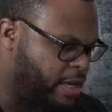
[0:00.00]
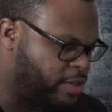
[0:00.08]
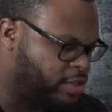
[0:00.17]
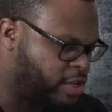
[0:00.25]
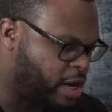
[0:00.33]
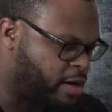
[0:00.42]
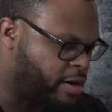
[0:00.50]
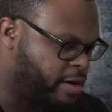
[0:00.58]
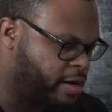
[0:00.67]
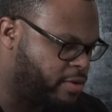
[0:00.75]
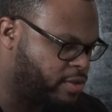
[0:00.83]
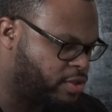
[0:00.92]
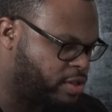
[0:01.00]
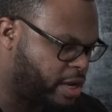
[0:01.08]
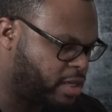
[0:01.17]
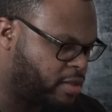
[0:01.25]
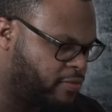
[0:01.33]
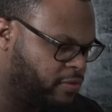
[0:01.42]
a sucker here, just
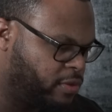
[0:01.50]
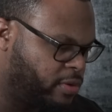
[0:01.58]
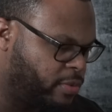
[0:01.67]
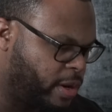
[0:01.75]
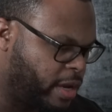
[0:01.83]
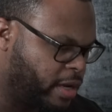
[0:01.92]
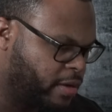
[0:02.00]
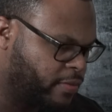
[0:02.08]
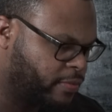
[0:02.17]
sucking the fluid away.